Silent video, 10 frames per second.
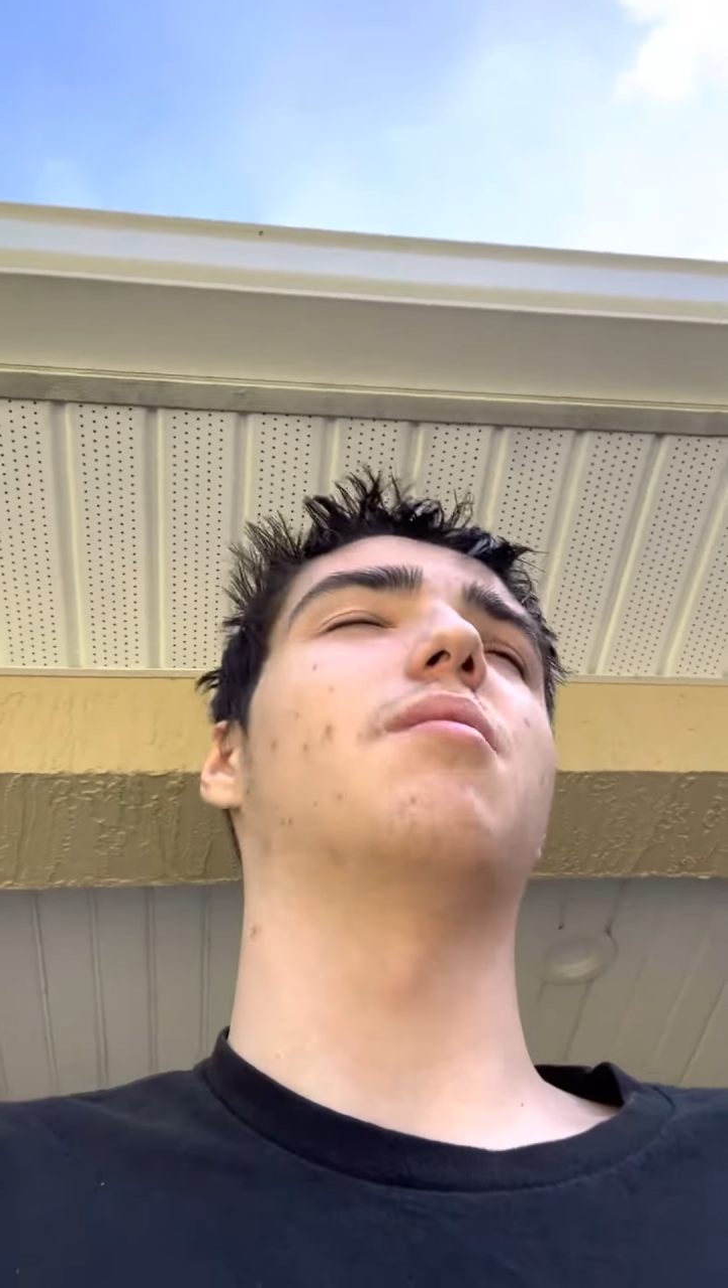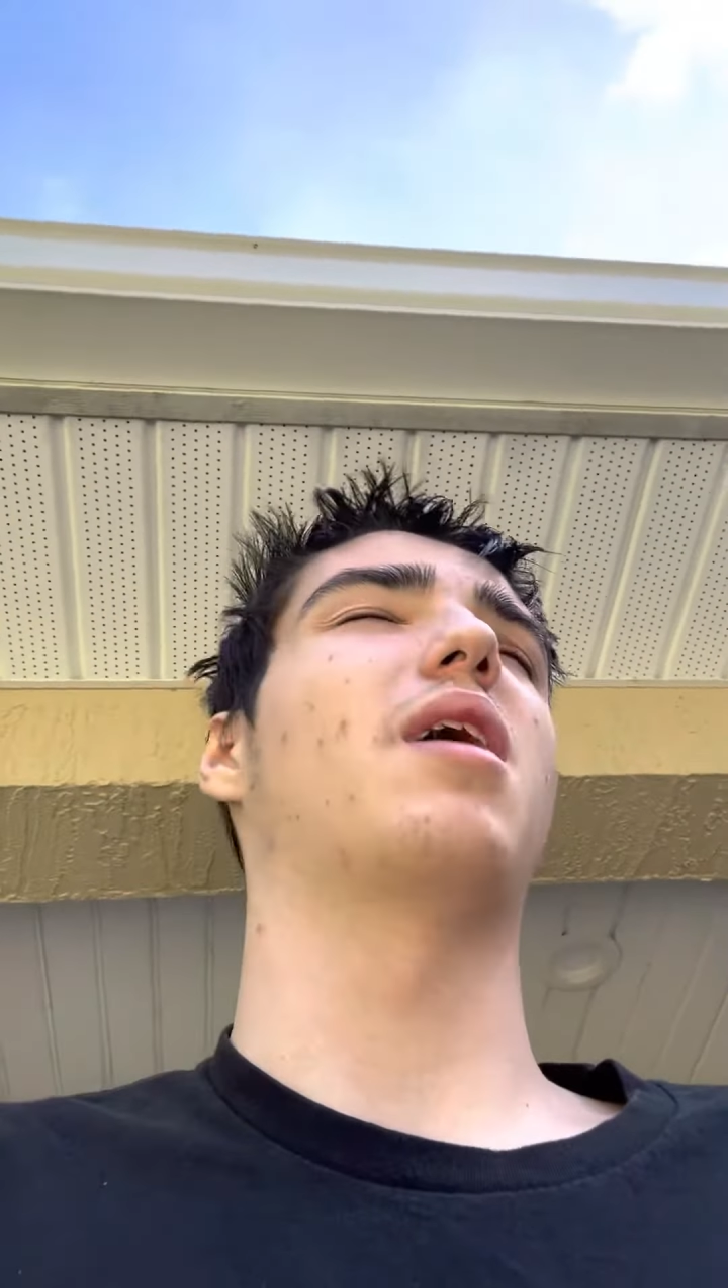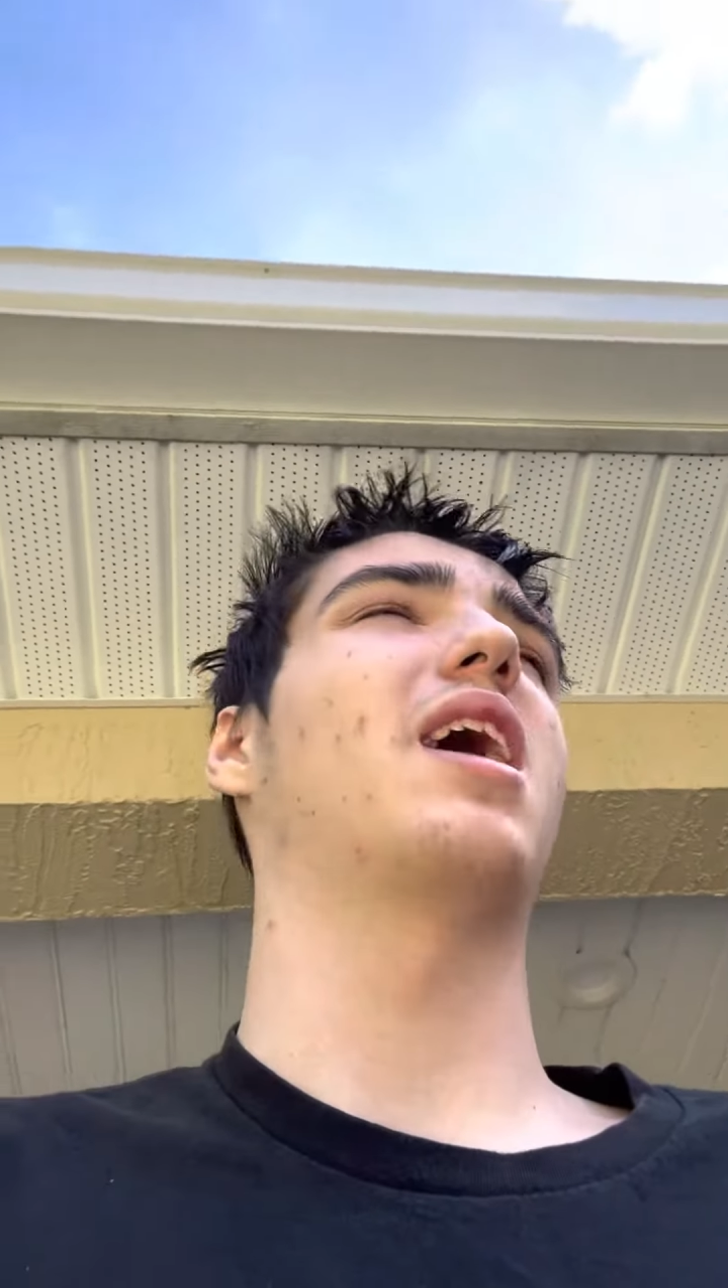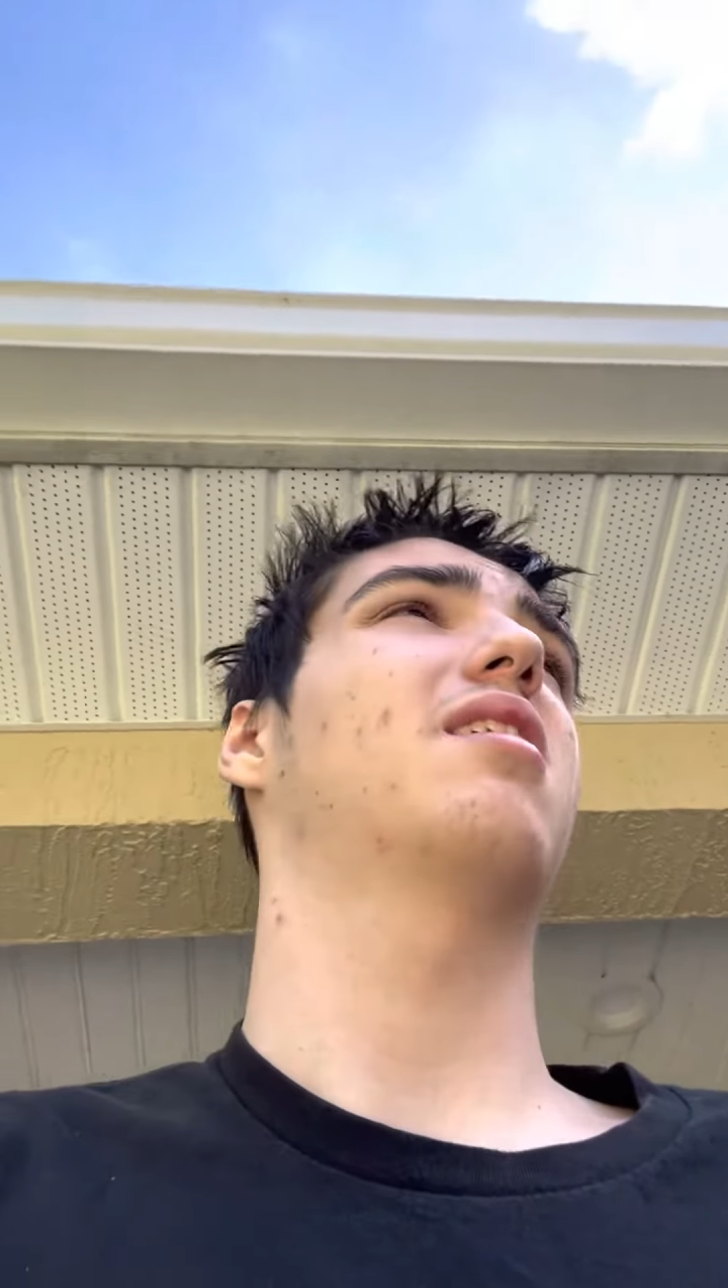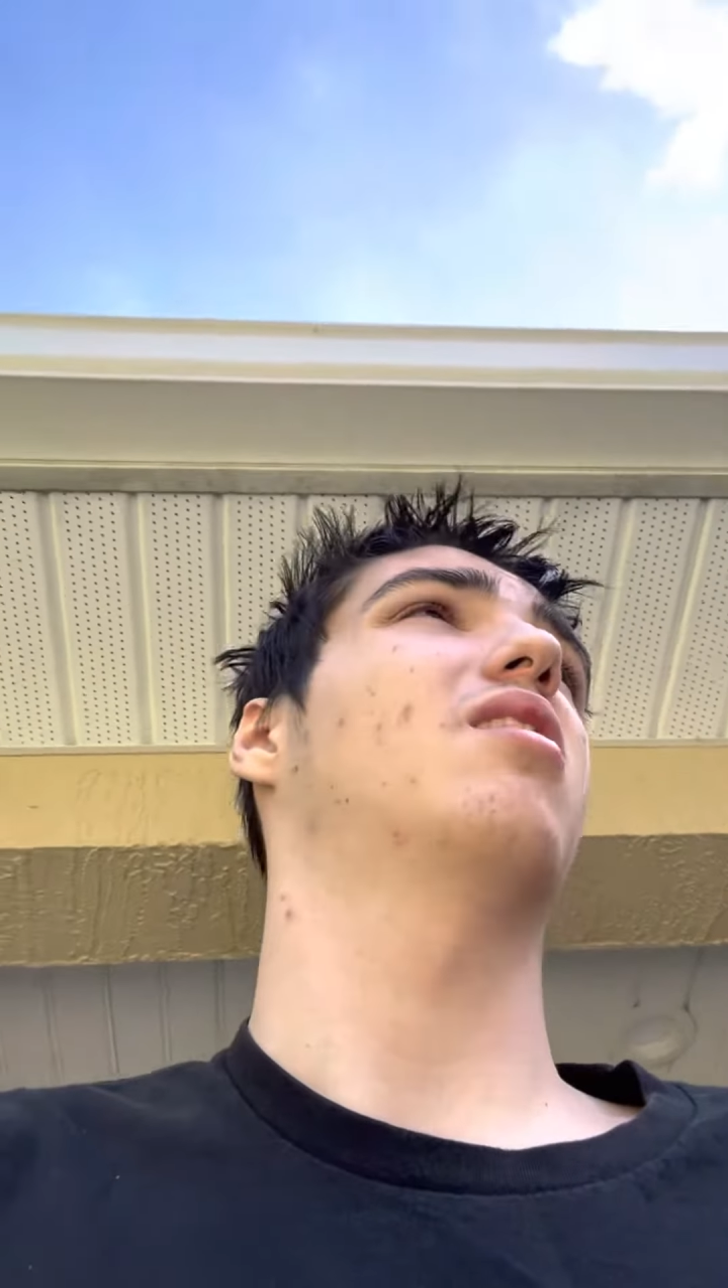it
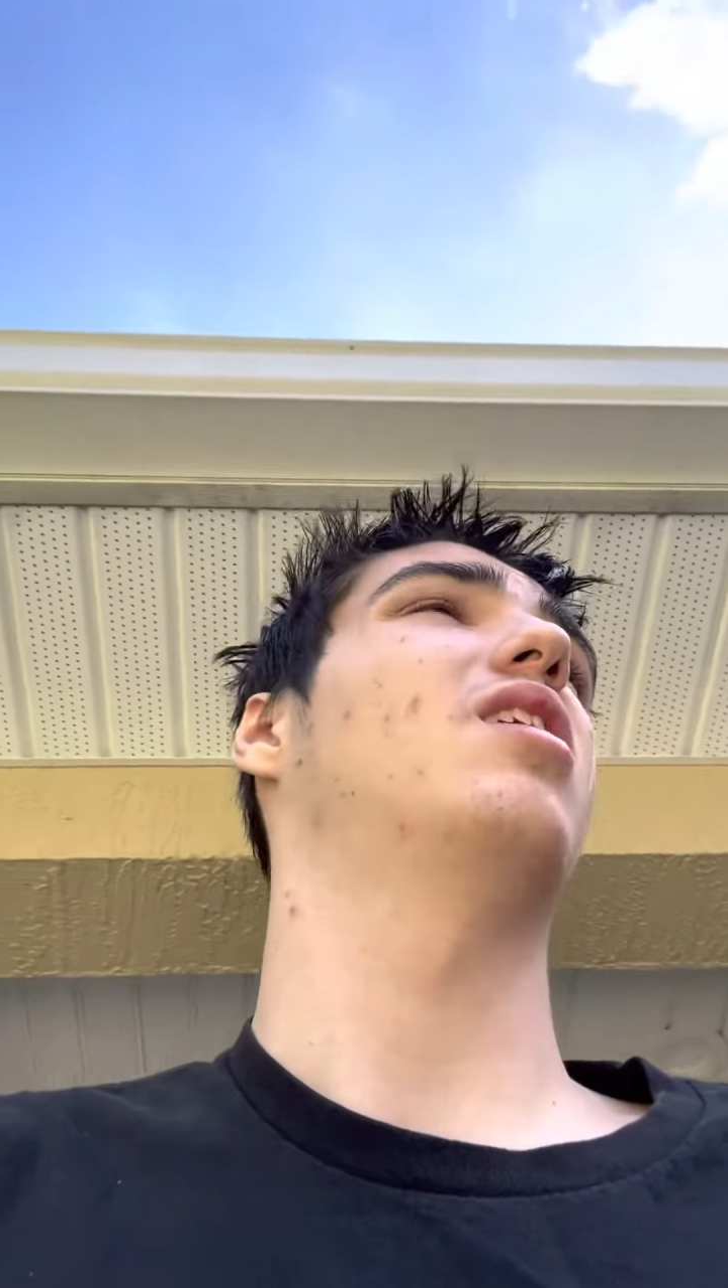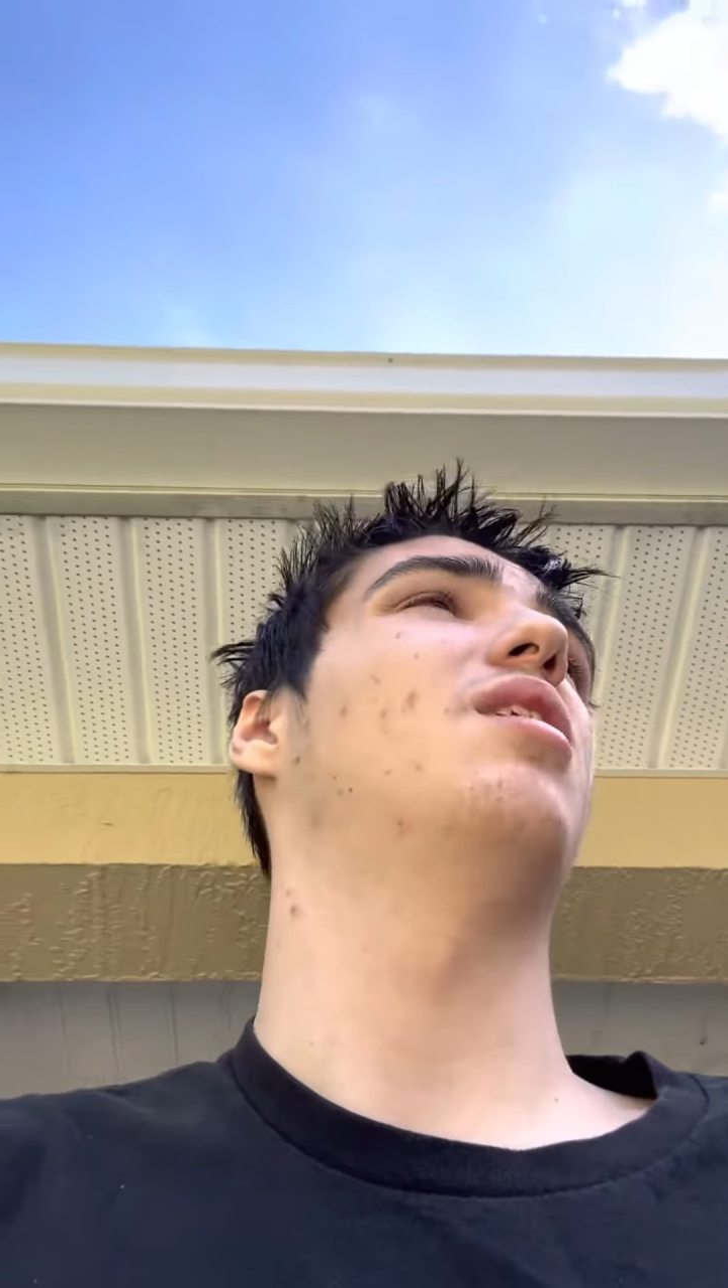back, so it